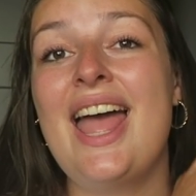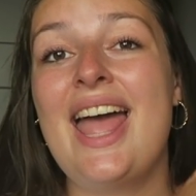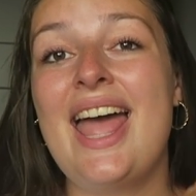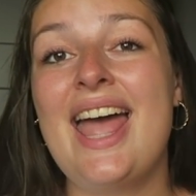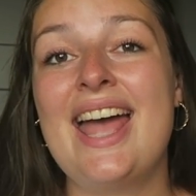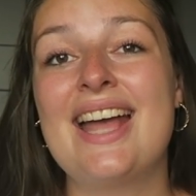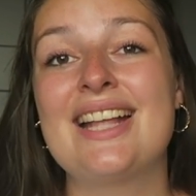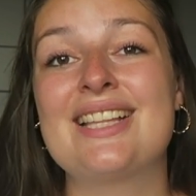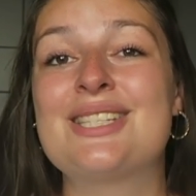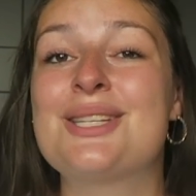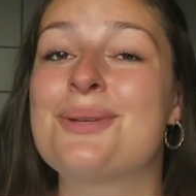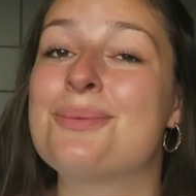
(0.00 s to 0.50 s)

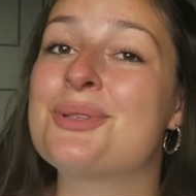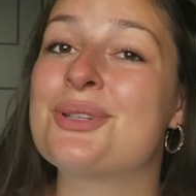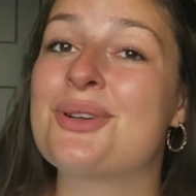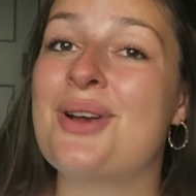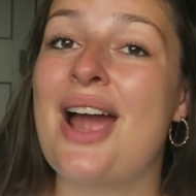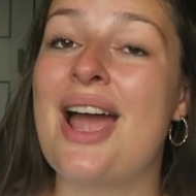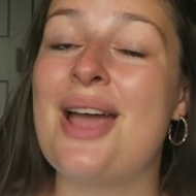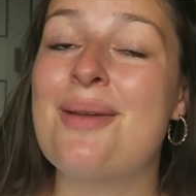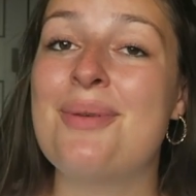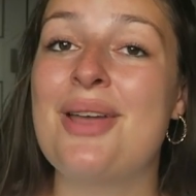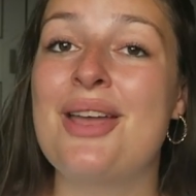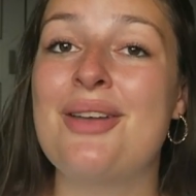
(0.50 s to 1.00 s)
and
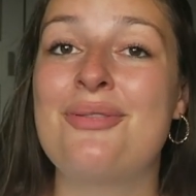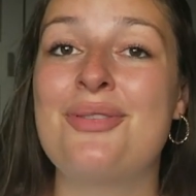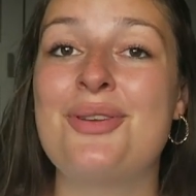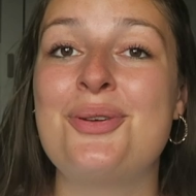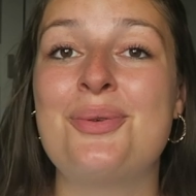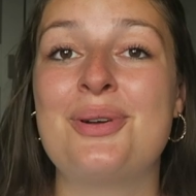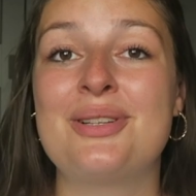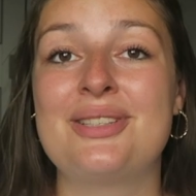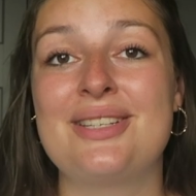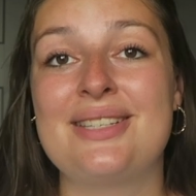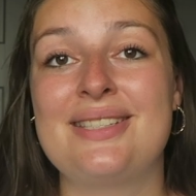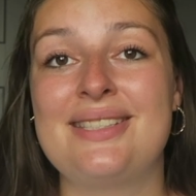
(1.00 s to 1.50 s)
subscribe if you
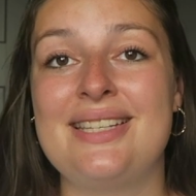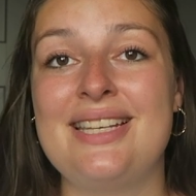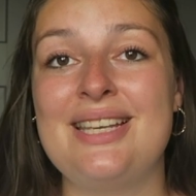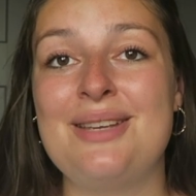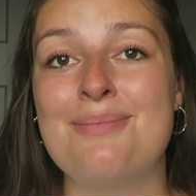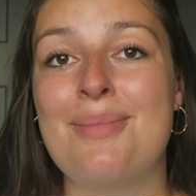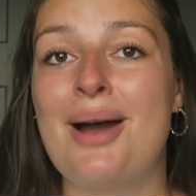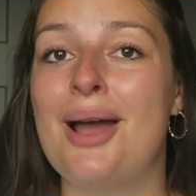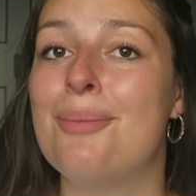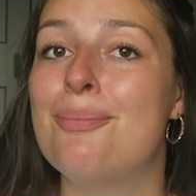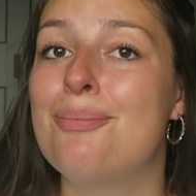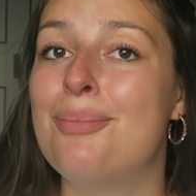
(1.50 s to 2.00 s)
want to see
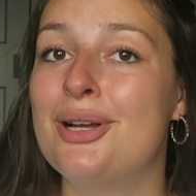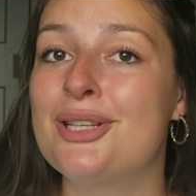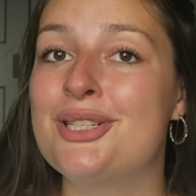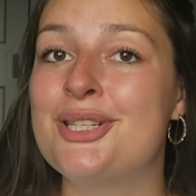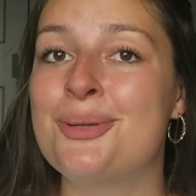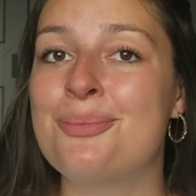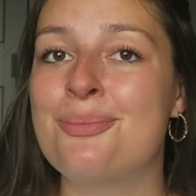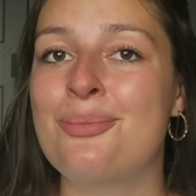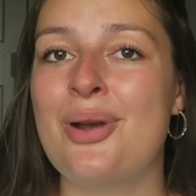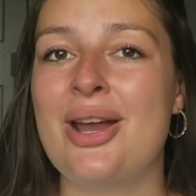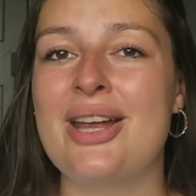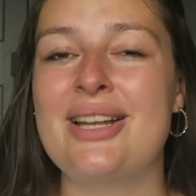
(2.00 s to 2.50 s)
my
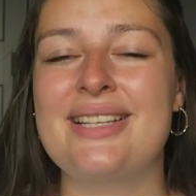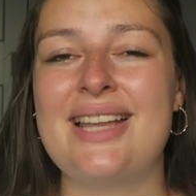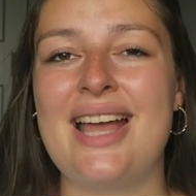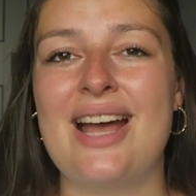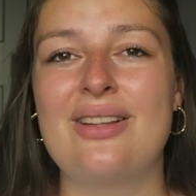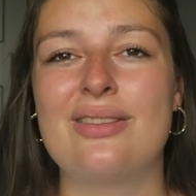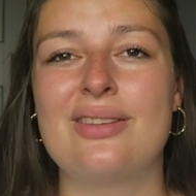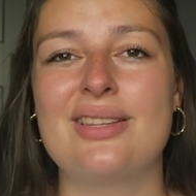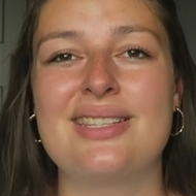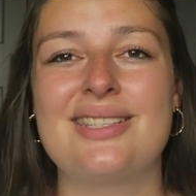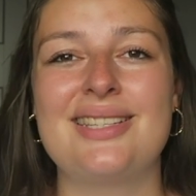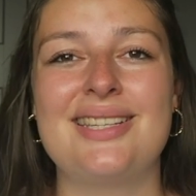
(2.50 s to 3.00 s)
budget
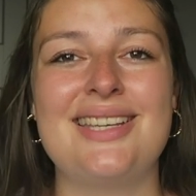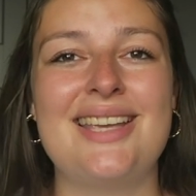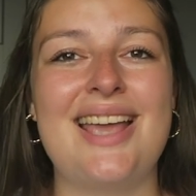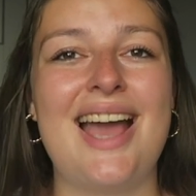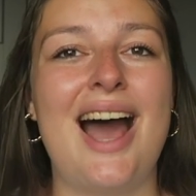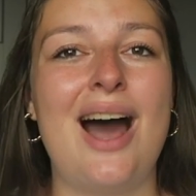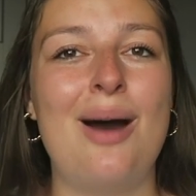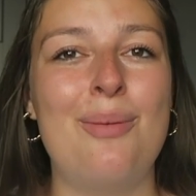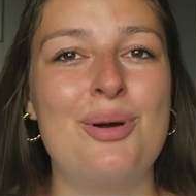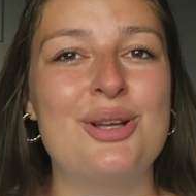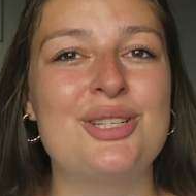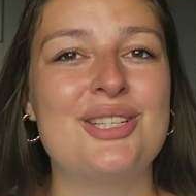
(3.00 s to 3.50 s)
breakdown to see
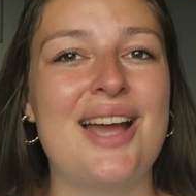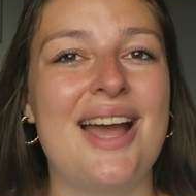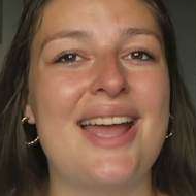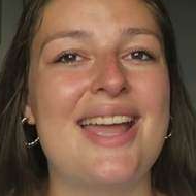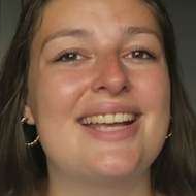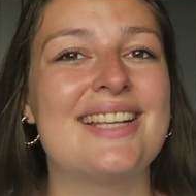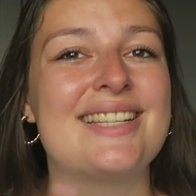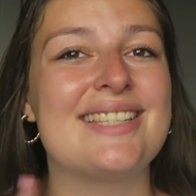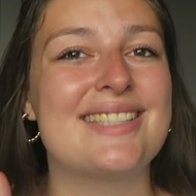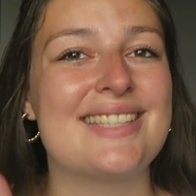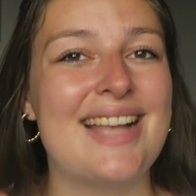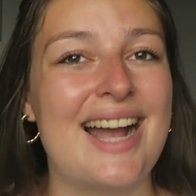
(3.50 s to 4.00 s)
how much I
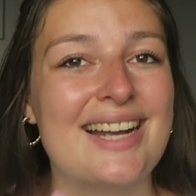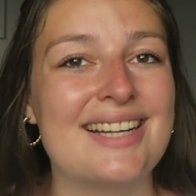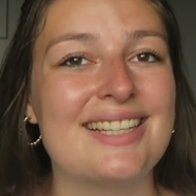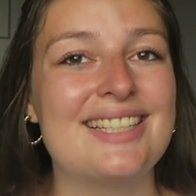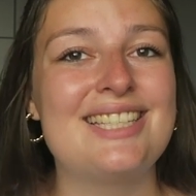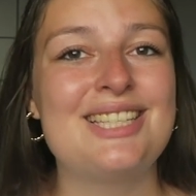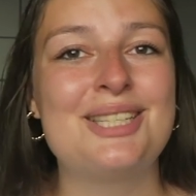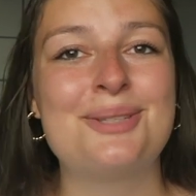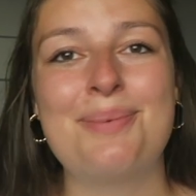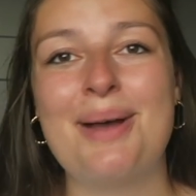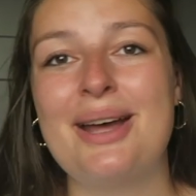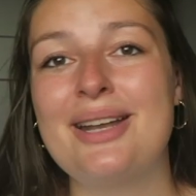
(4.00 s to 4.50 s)

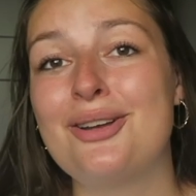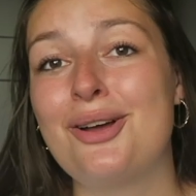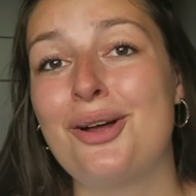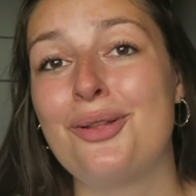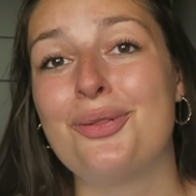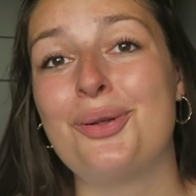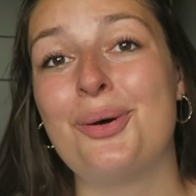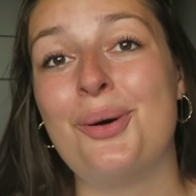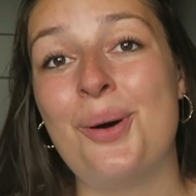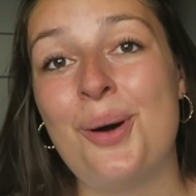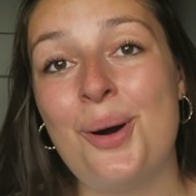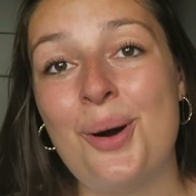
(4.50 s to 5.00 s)
exactly spent
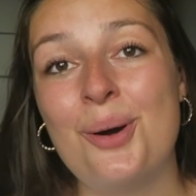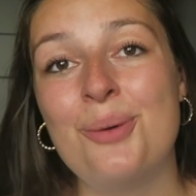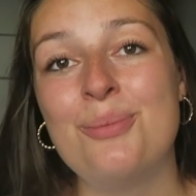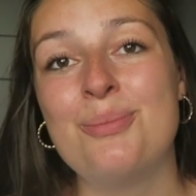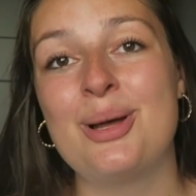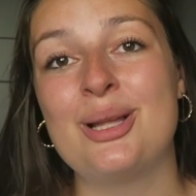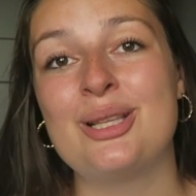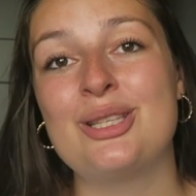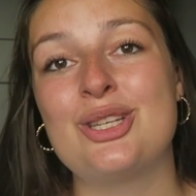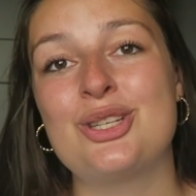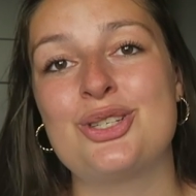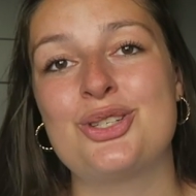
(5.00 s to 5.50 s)
on the whole
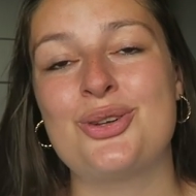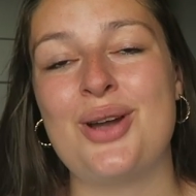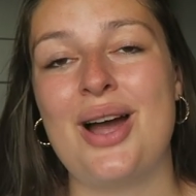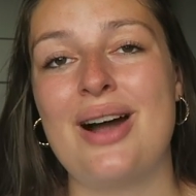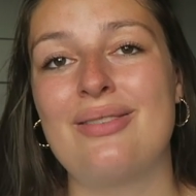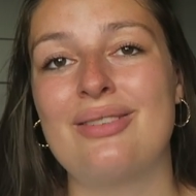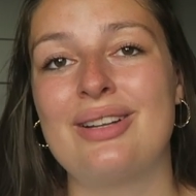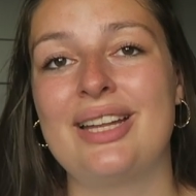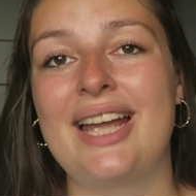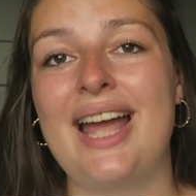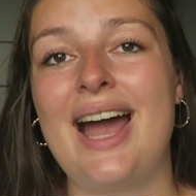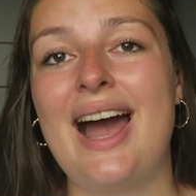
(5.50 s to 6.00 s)
month
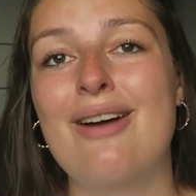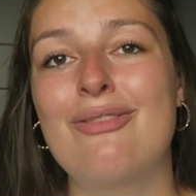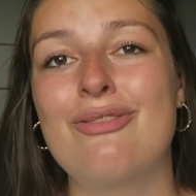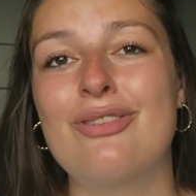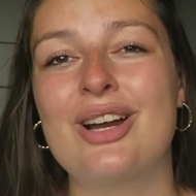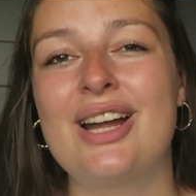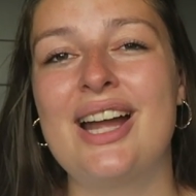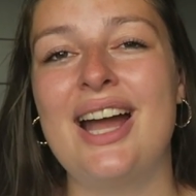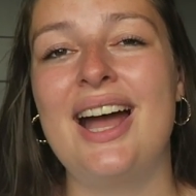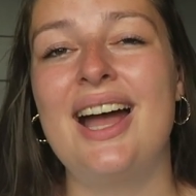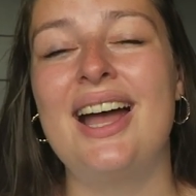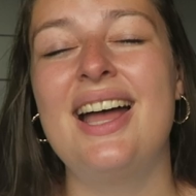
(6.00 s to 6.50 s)
traveling
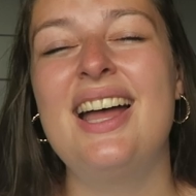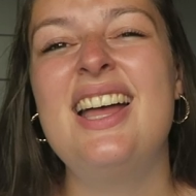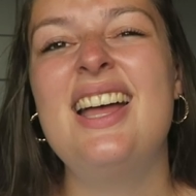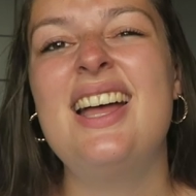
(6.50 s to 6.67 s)
Africa.